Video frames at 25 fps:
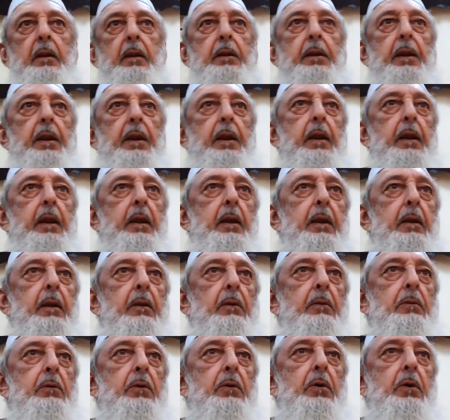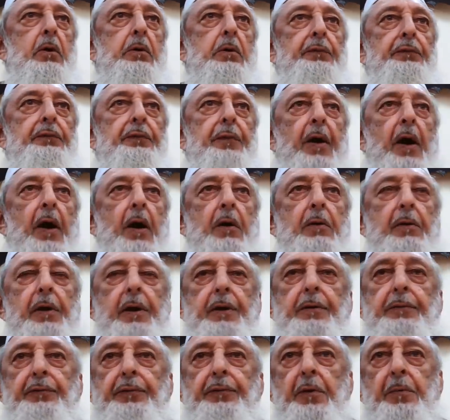The road
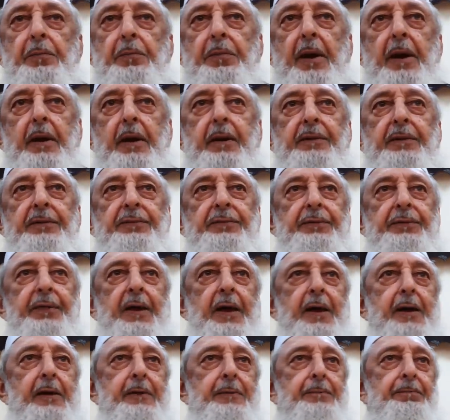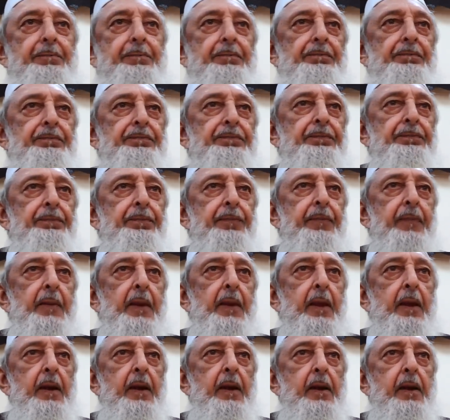forward for Pakistan
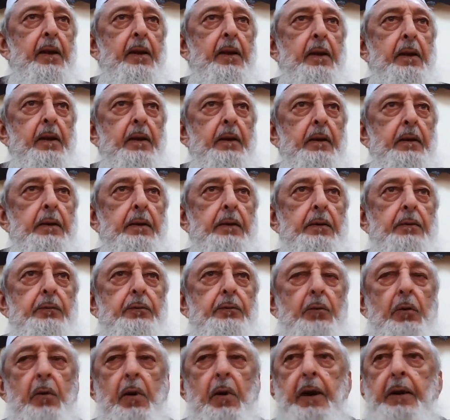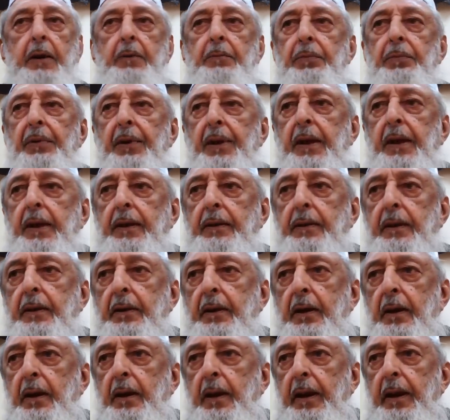is quite plain
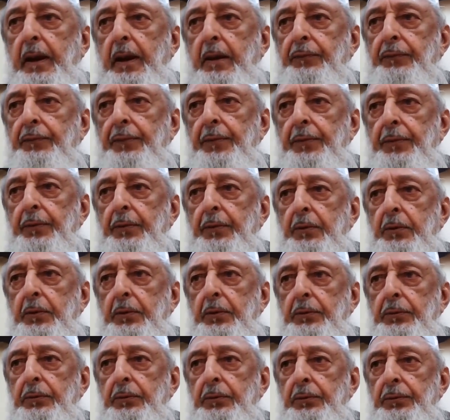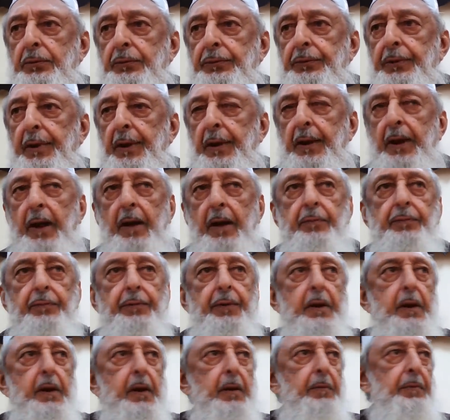and clear for those who still have
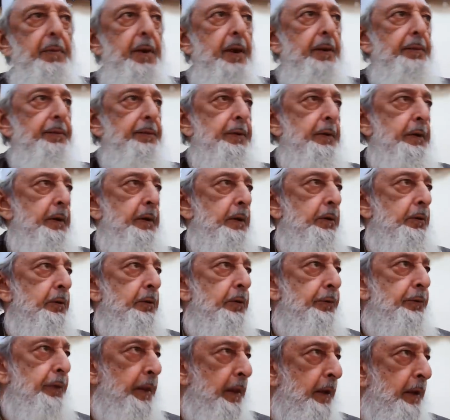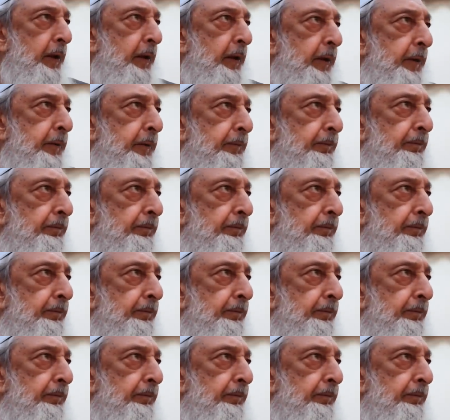the capacity to think.